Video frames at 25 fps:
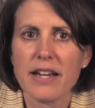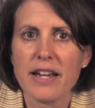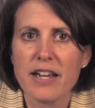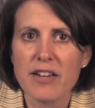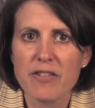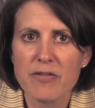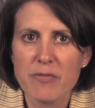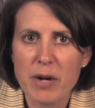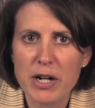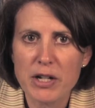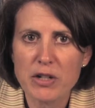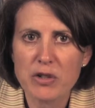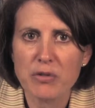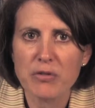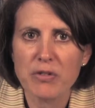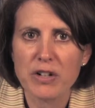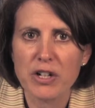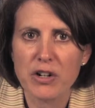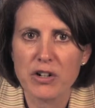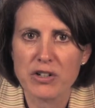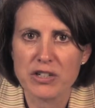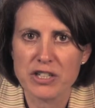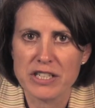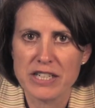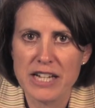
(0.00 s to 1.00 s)
If mitral
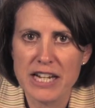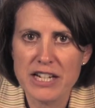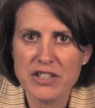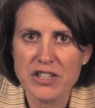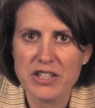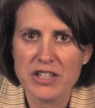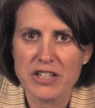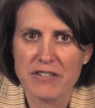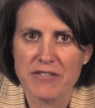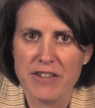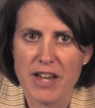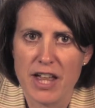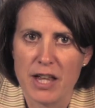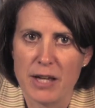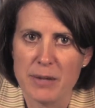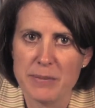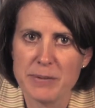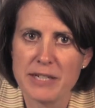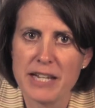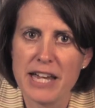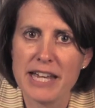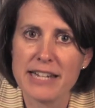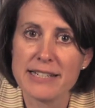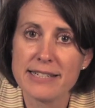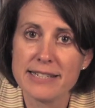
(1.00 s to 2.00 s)
regurgitation
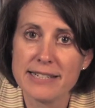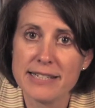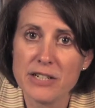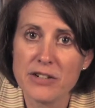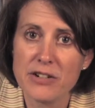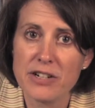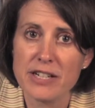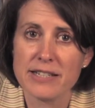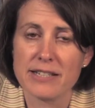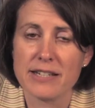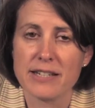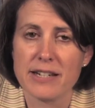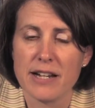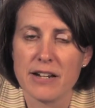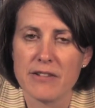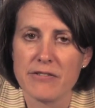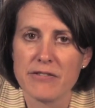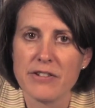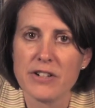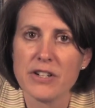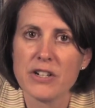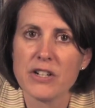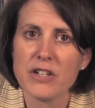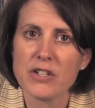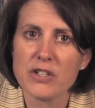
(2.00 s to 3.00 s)
develops and is serious enough,
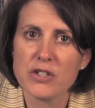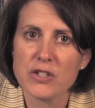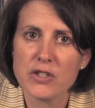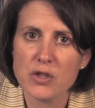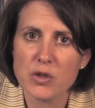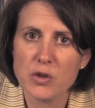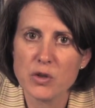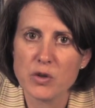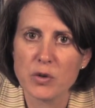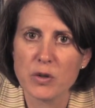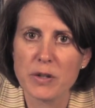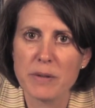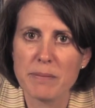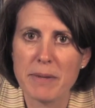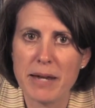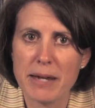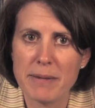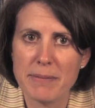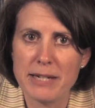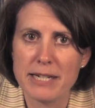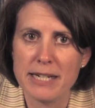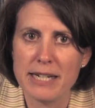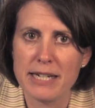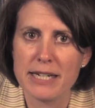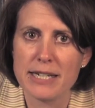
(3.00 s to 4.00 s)
surgery may
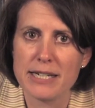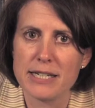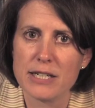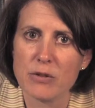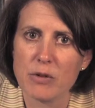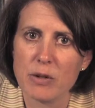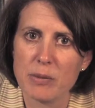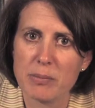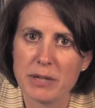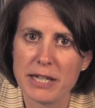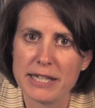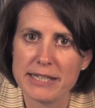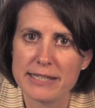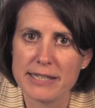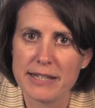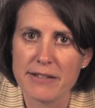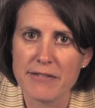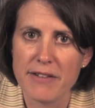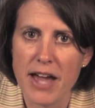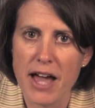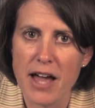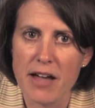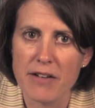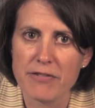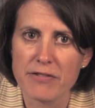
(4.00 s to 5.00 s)
be needed to replace the
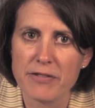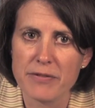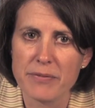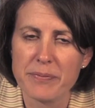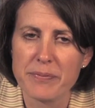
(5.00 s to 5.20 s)
valve.